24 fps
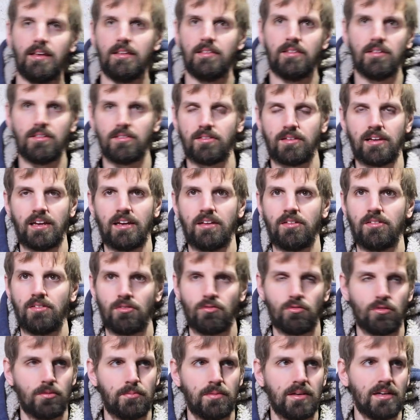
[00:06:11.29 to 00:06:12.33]
this case
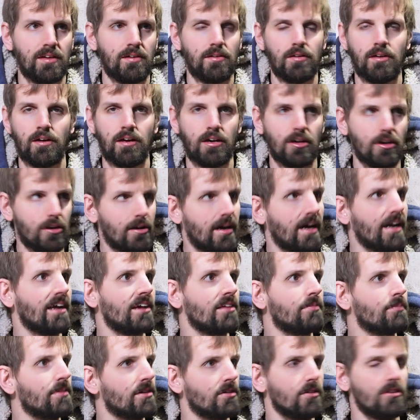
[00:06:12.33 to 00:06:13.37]
will be a nice
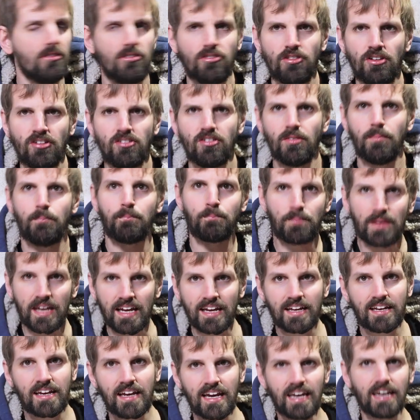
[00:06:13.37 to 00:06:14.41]
build. It's such a
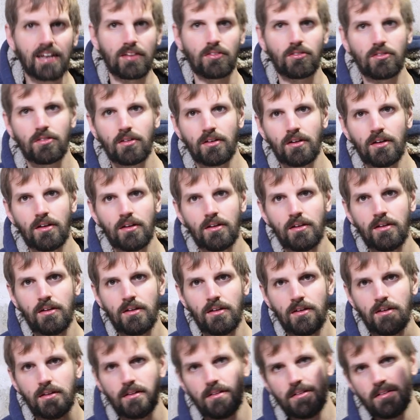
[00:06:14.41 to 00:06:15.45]
big case.
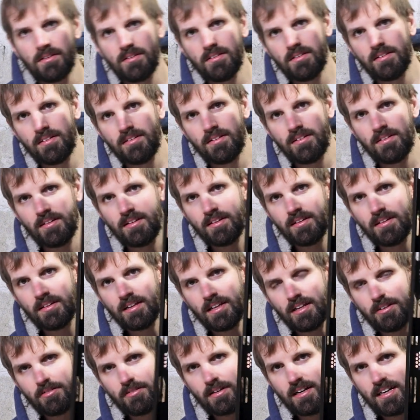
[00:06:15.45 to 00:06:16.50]

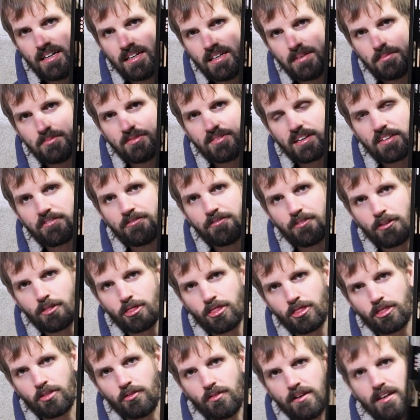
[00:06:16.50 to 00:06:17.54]
Now I am
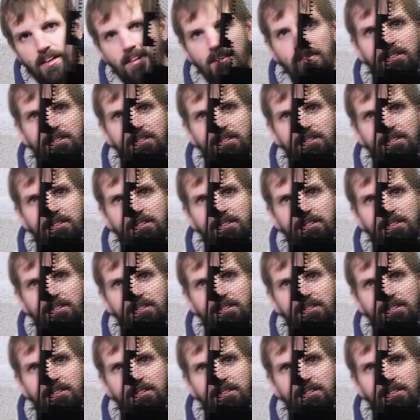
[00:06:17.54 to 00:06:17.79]
6'3".